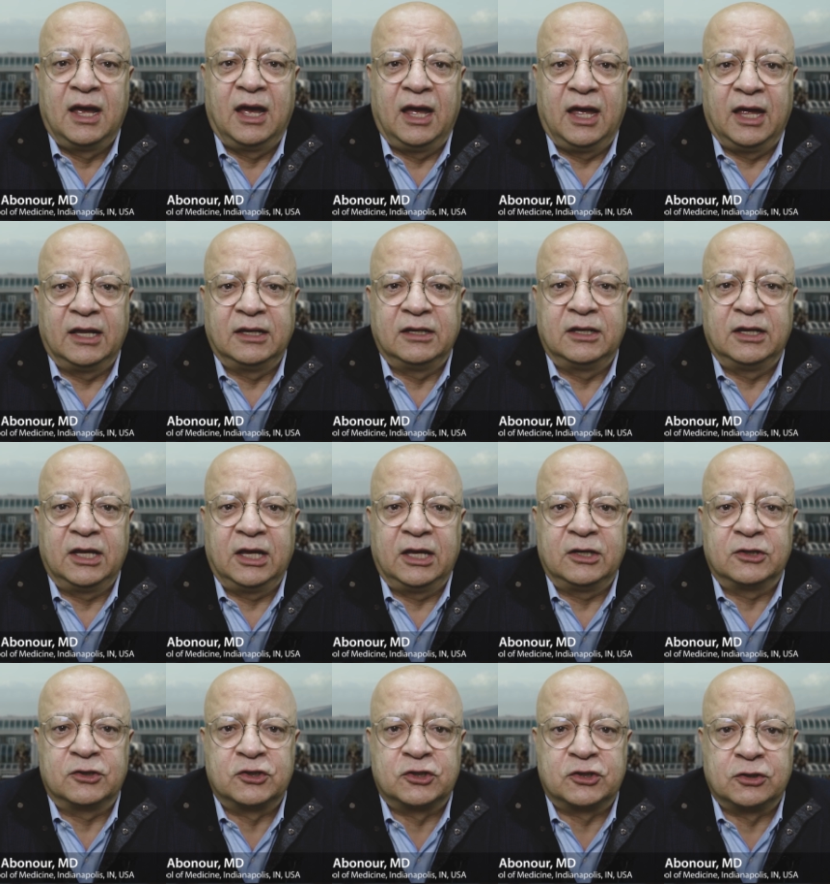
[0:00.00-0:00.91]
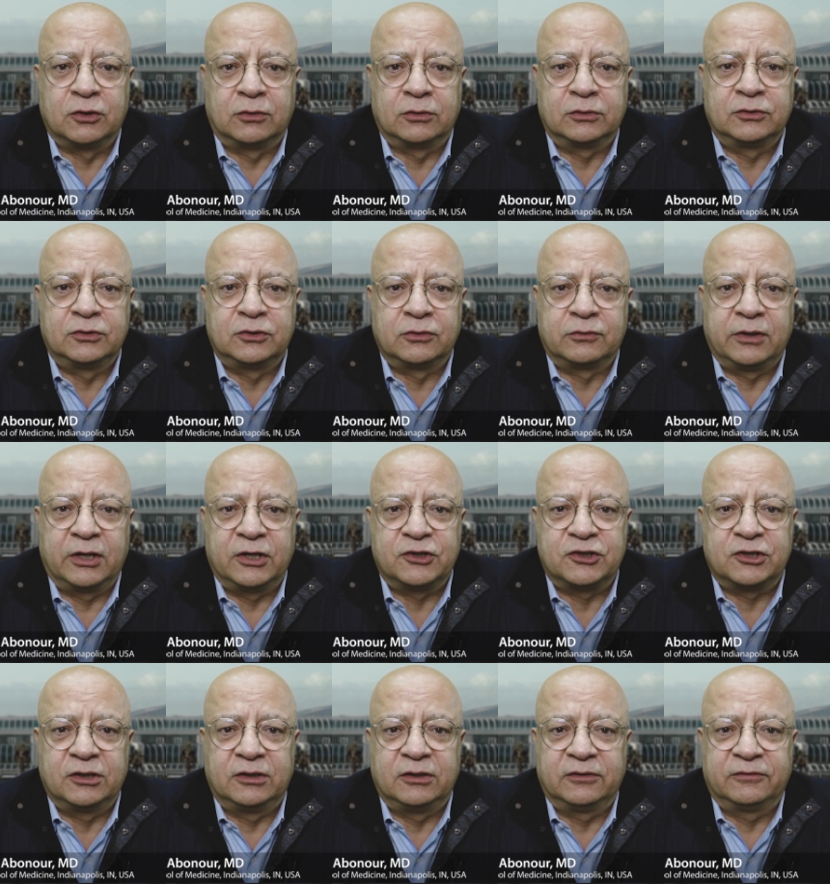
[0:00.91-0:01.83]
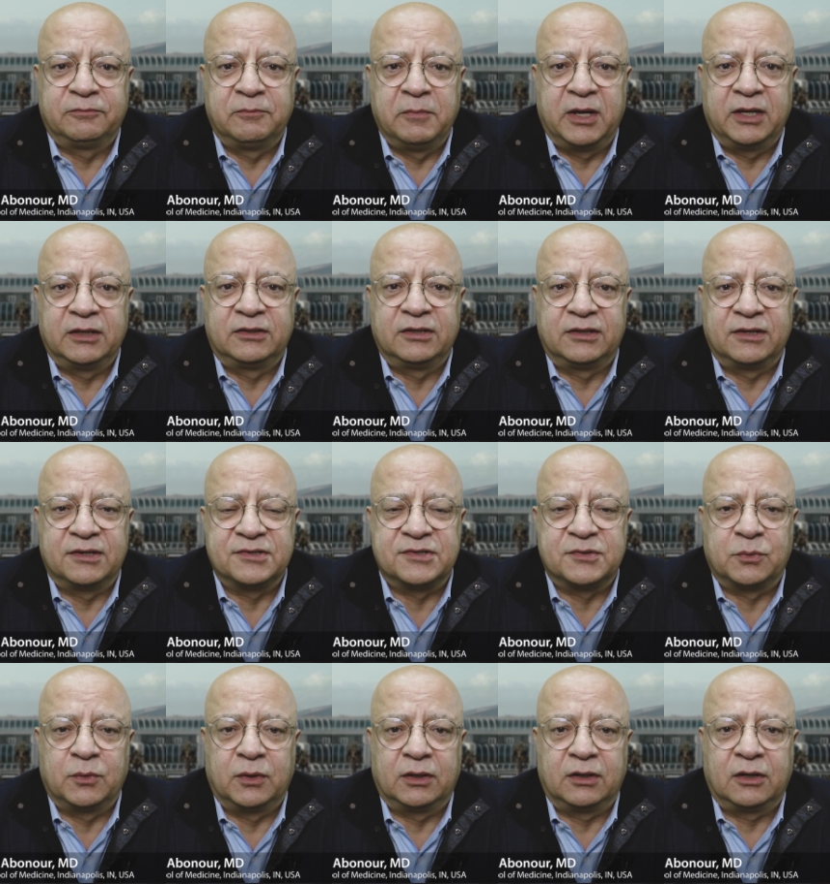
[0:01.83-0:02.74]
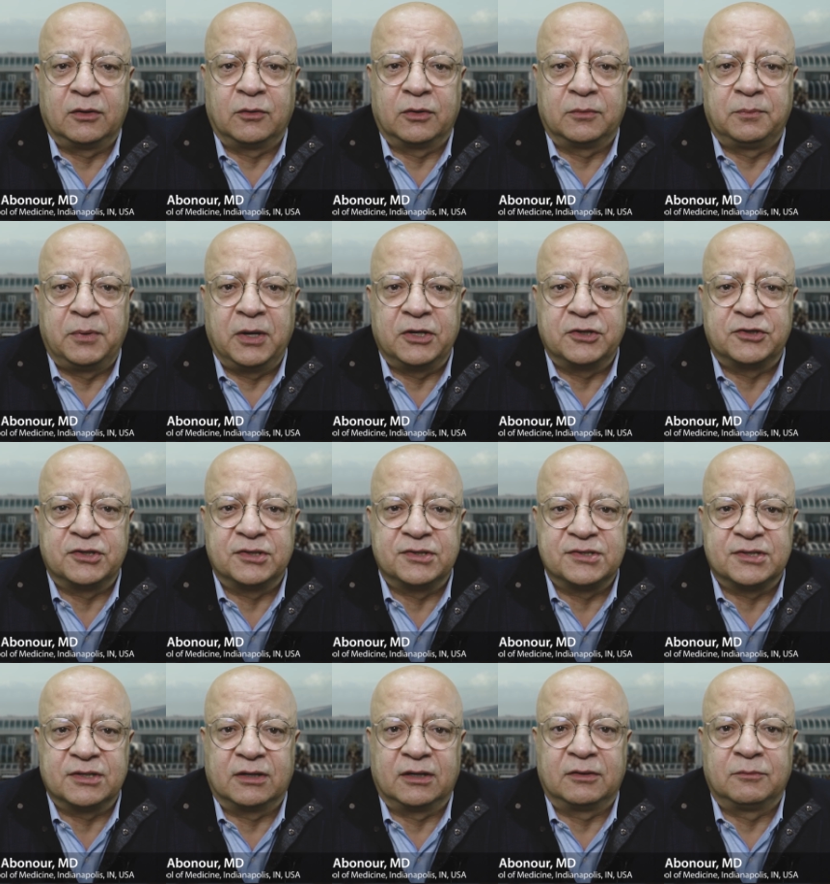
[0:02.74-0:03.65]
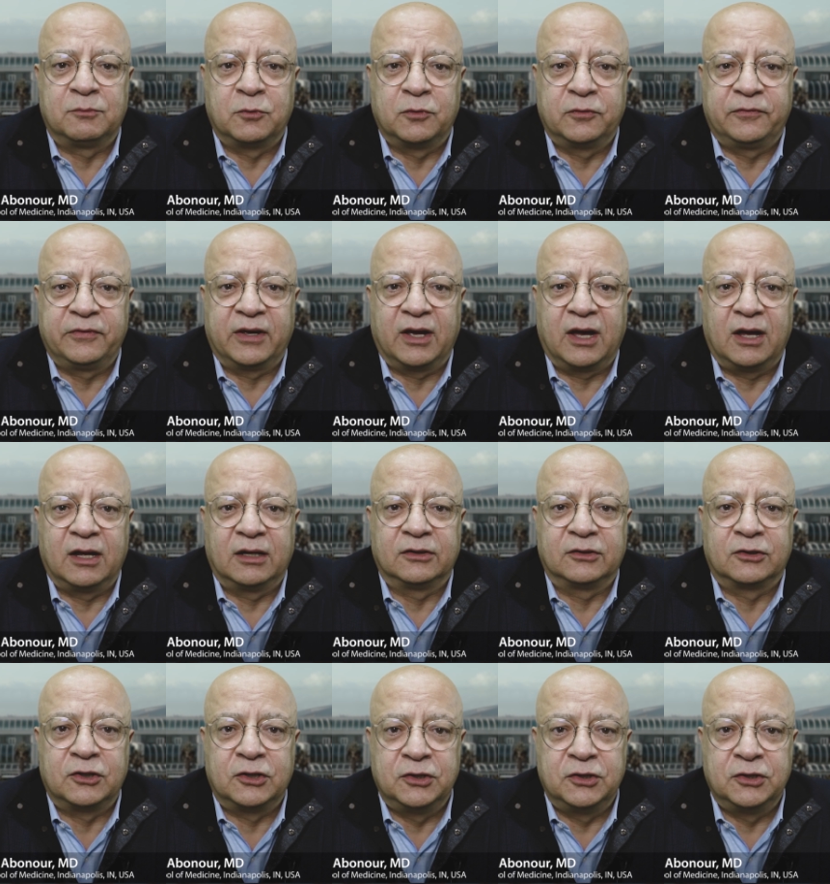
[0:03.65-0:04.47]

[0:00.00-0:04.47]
and a short duration of maintenance where our patients are moving on